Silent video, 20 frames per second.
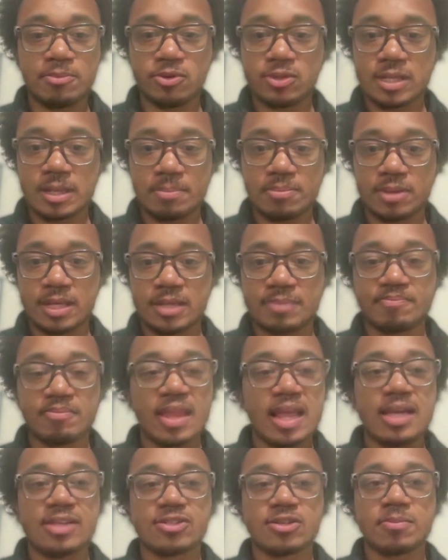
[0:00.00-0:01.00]
template.
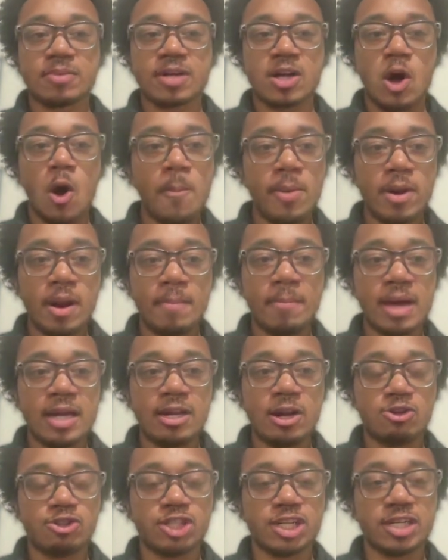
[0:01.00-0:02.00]
So I'm going to open up my
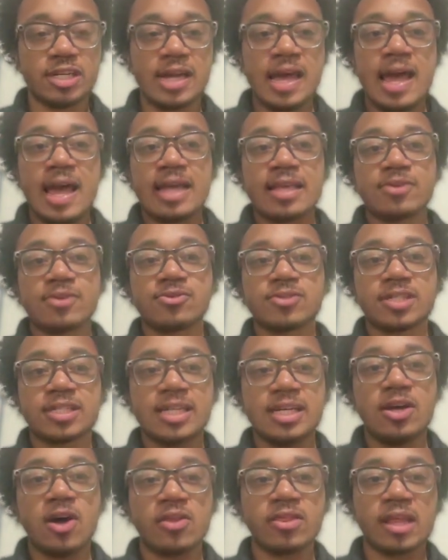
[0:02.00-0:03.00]
Notion and you'll
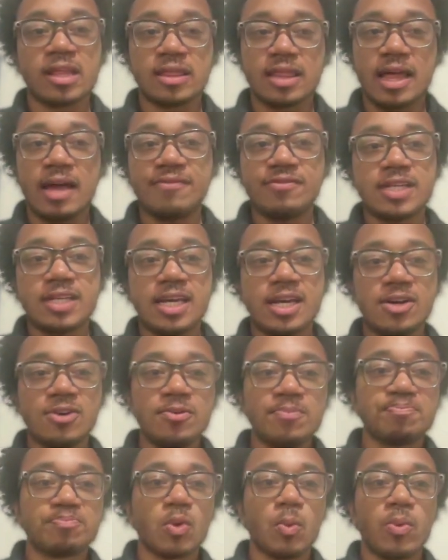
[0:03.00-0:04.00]
see on the left here,
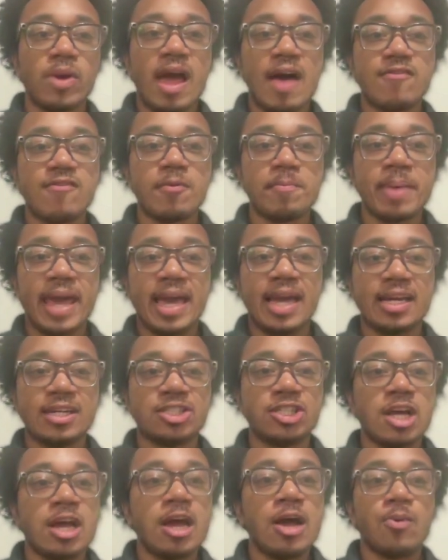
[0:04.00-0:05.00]
we have a
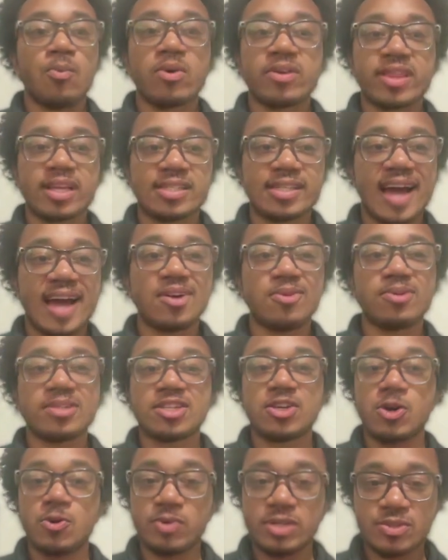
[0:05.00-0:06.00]
page where the title is
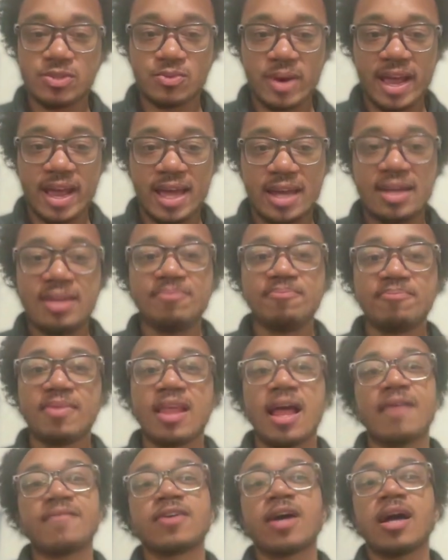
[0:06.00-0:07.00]
Who is Red.
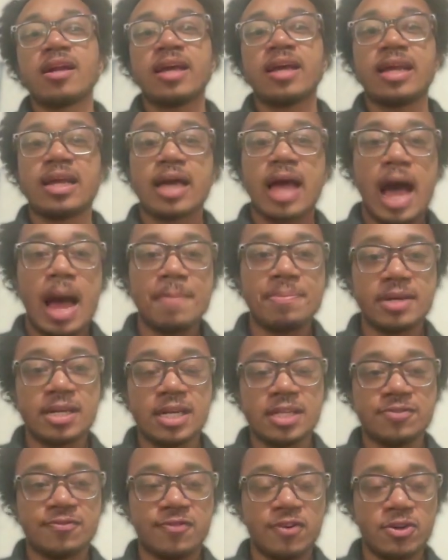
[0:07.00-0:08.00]
I've gone ahead and copied
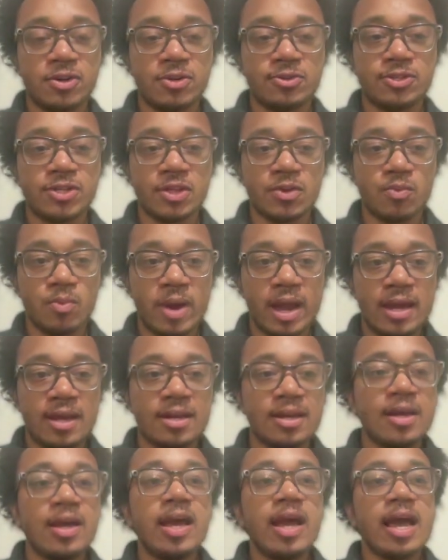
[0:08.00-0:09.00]
his photo to the right.
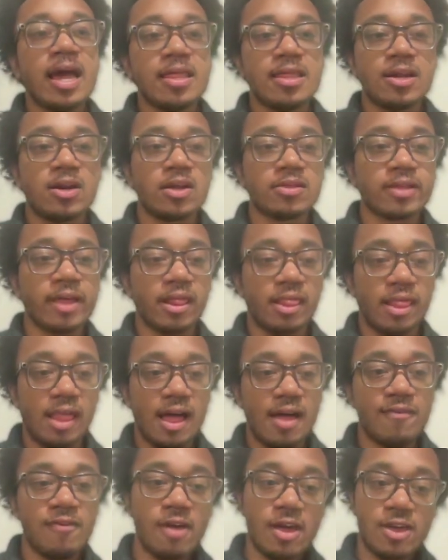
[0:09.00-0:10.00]
And then on the
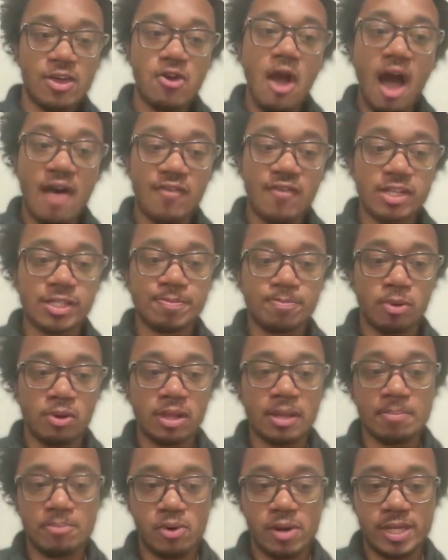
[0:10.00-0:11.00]
left, you have his
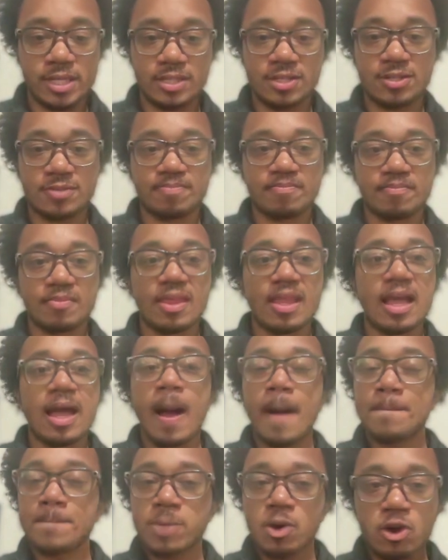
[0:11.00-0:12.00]
bullet points.
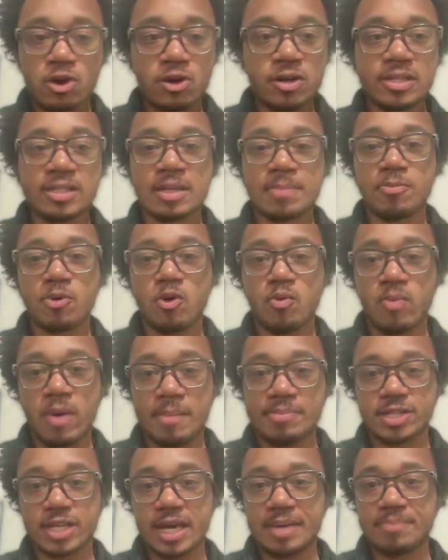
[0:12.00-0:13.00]
A pretty simple
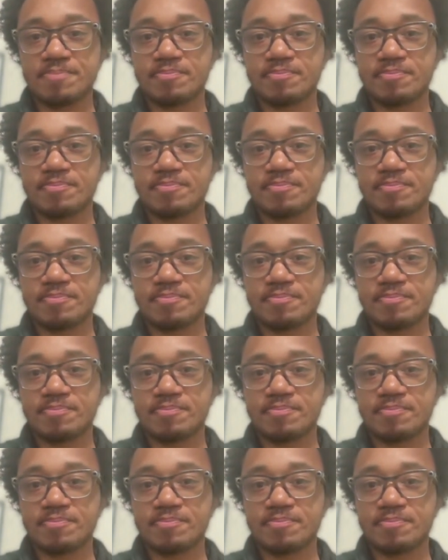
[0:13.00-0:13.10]
website.